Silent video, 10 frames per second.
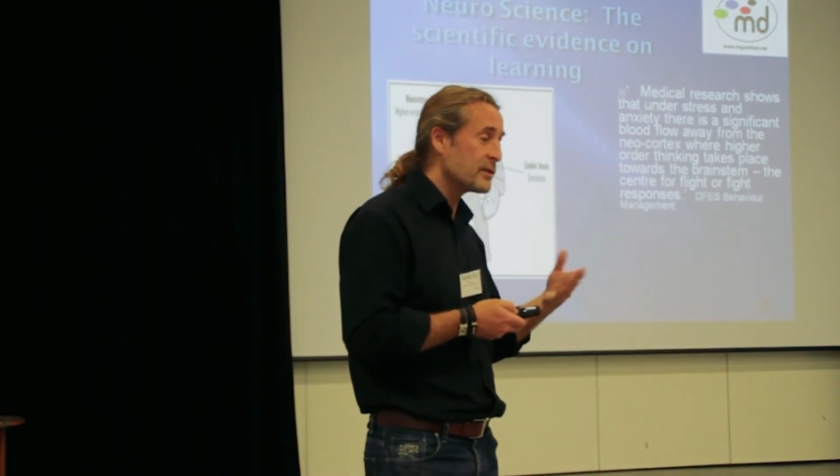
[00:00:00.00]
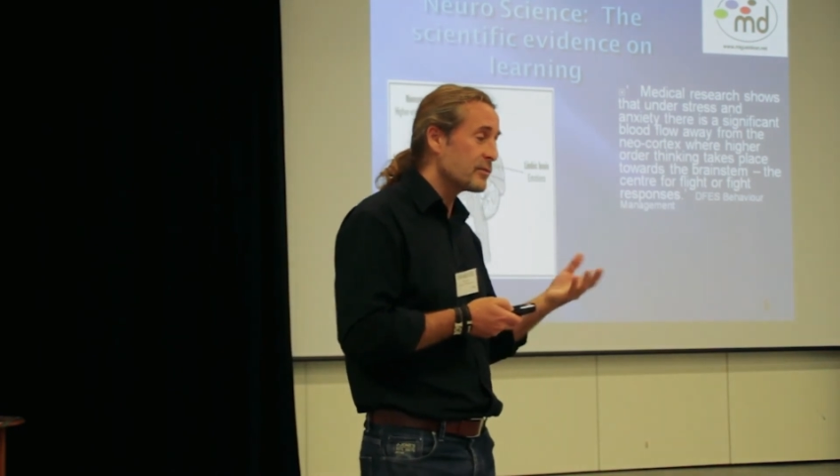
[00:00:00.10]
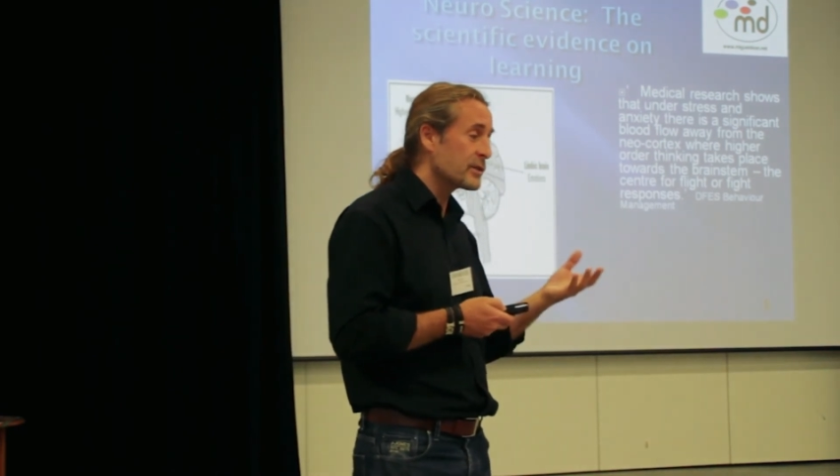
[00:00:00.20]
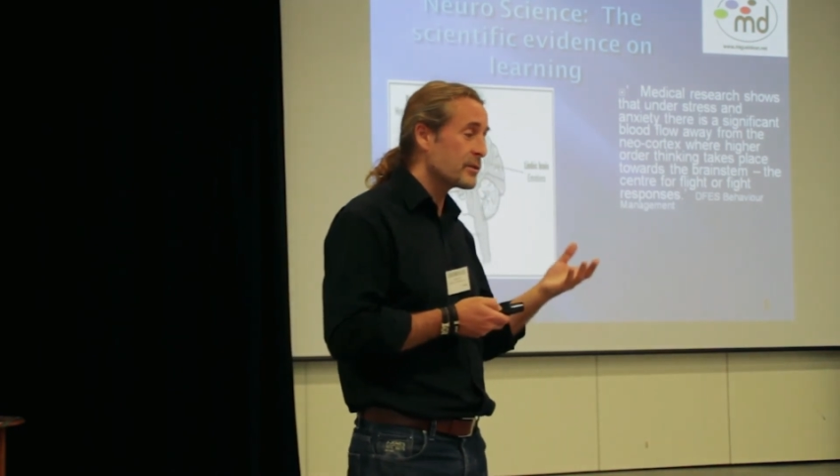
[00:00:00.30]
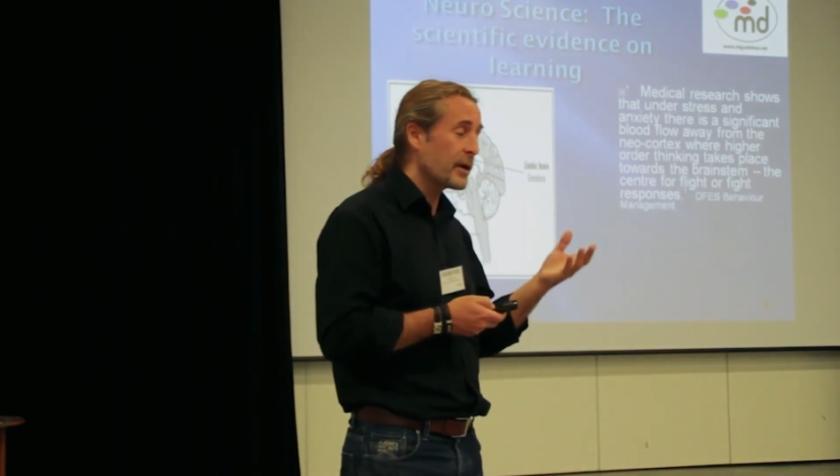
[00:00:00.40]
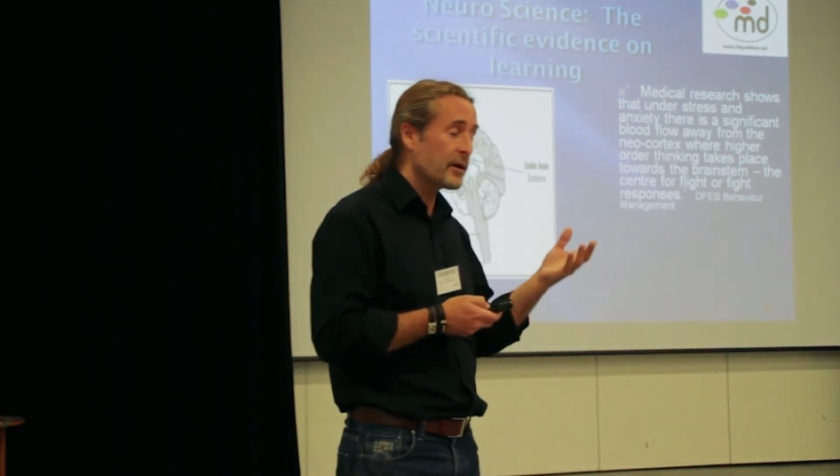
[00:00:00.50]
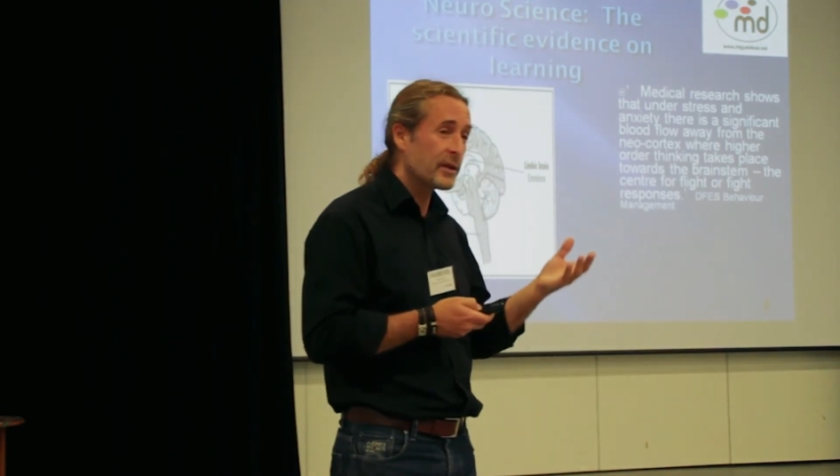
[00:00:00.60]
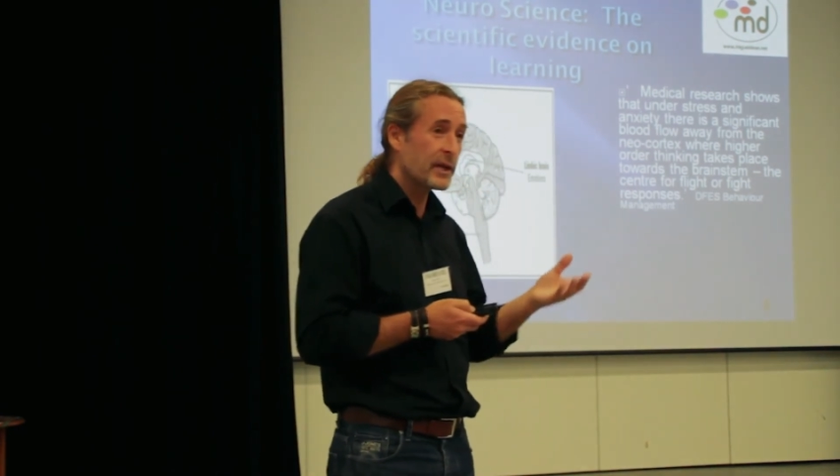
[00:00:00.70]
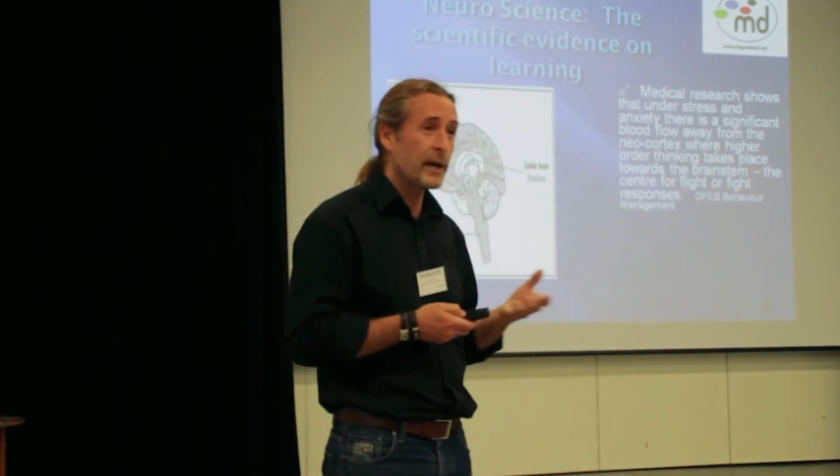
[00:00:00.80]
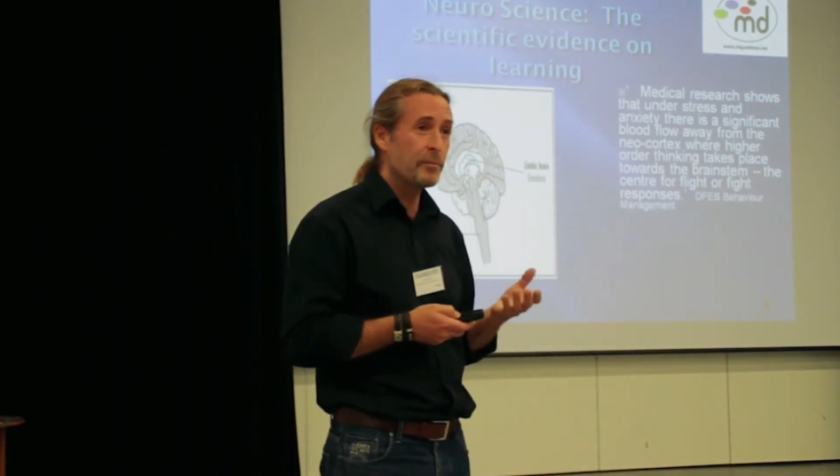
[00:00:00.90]
it was about
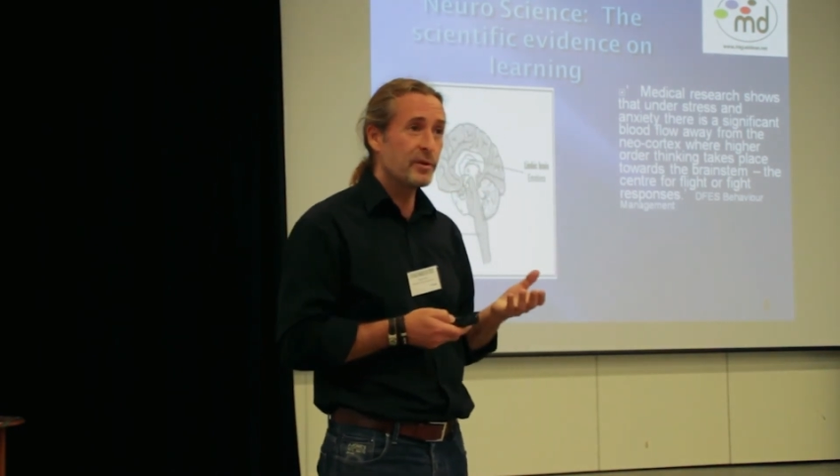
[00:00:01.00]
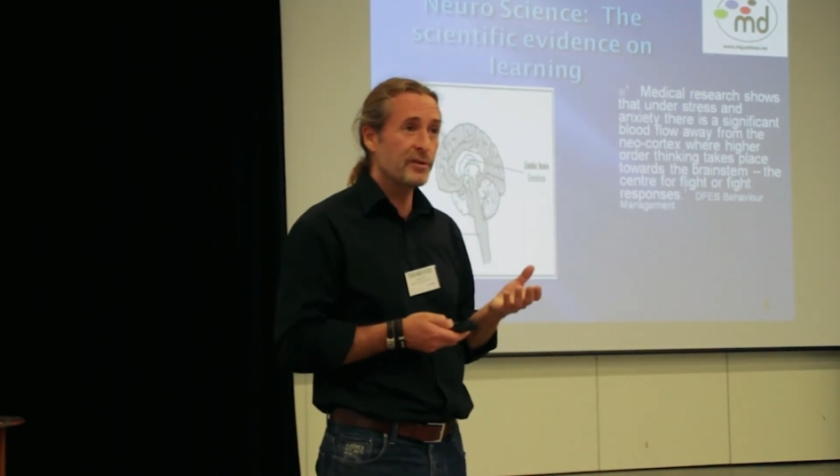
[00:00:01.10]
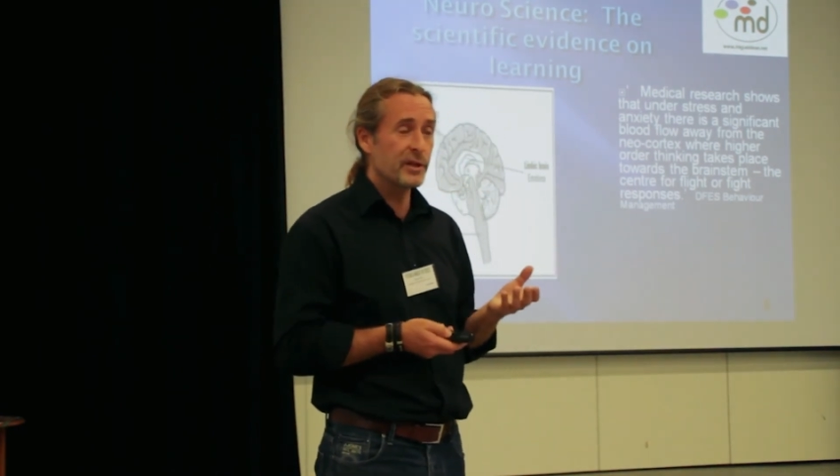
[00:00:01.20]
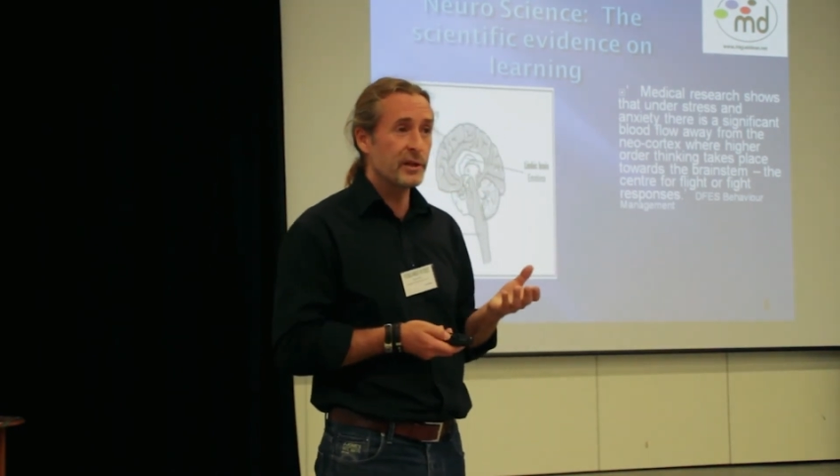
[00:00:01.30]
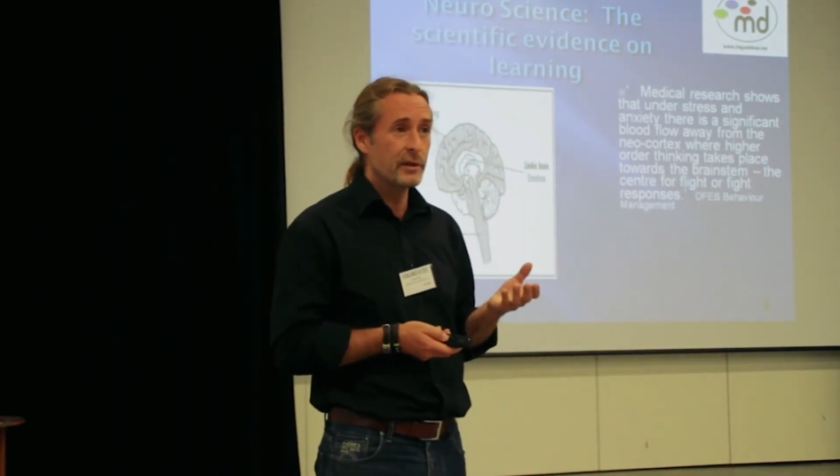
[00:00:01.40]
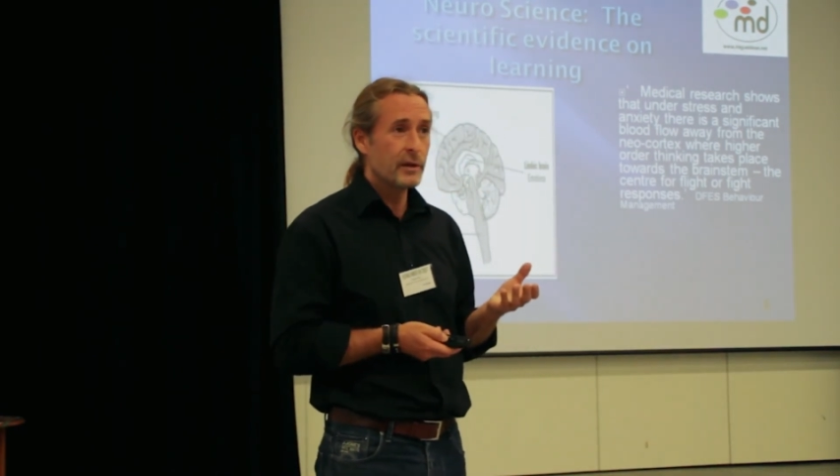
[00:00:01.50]
the empathy,